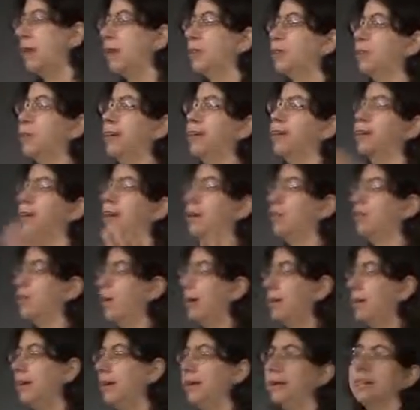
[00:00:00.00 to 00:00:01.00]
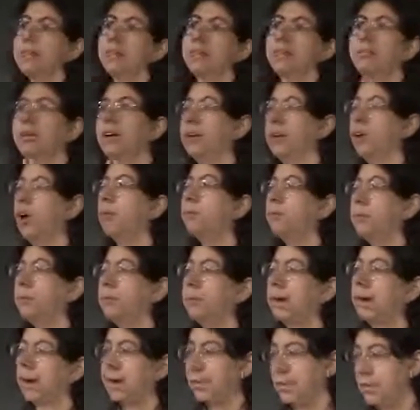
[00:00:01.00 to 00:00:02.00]
and we can take gradients, and we can
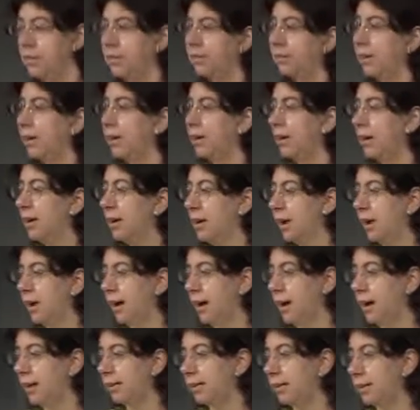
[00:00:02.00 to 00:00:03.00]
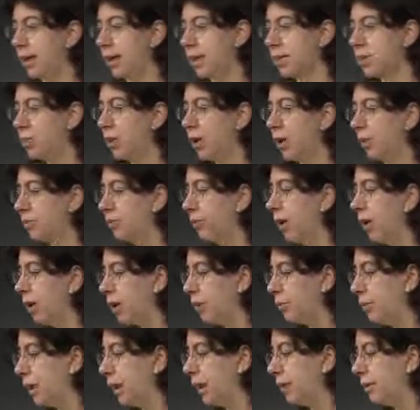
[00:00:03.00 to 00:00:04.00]
optimize, and uh, things work
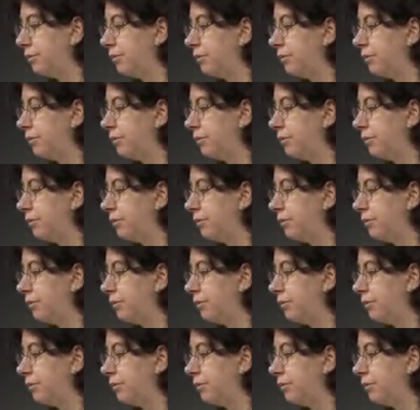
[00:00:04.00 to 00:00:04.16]
very well. In